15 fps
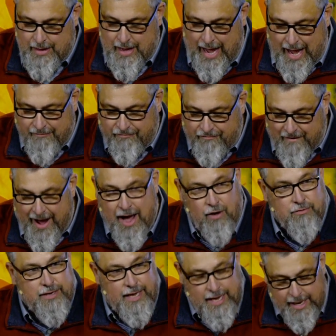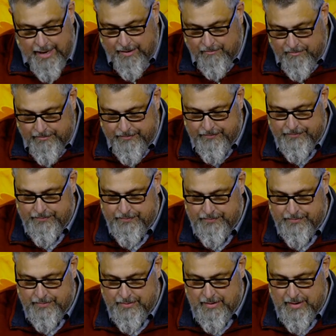I found Him
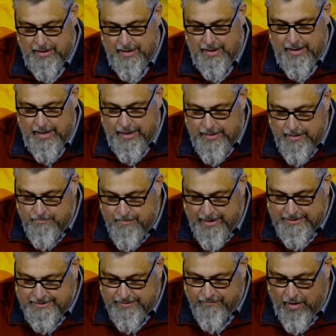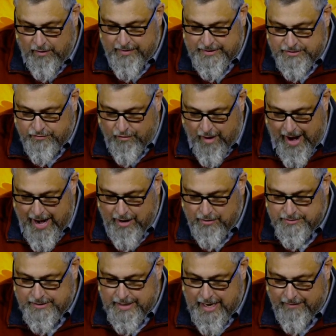in the midst of all these
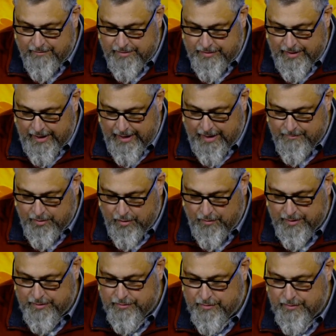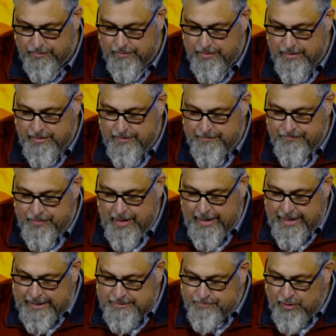trials and everything I'm going through.
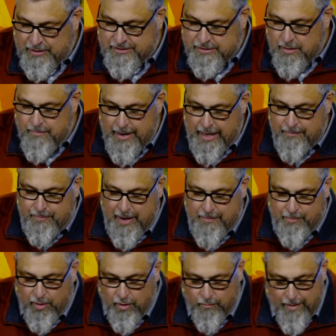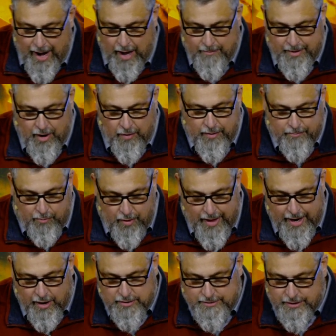He's put so many people around me, all the
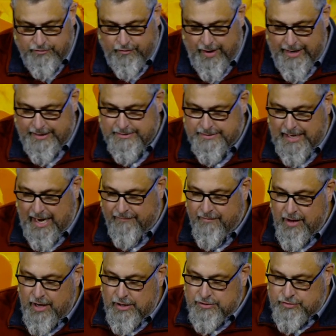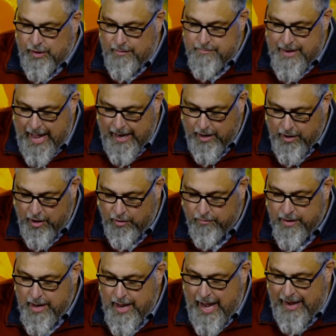players and training staff, so I'm not
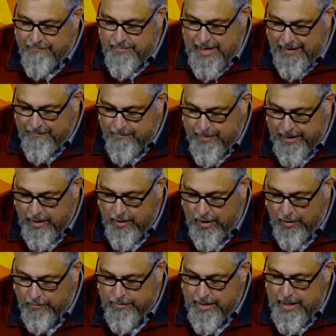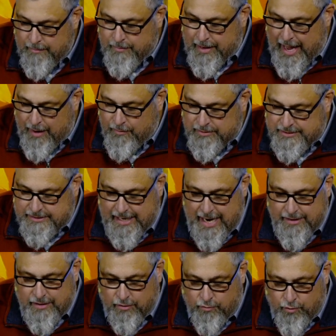alone. I've never been alone. But I would
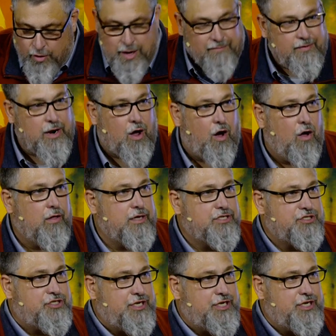say the root of it all is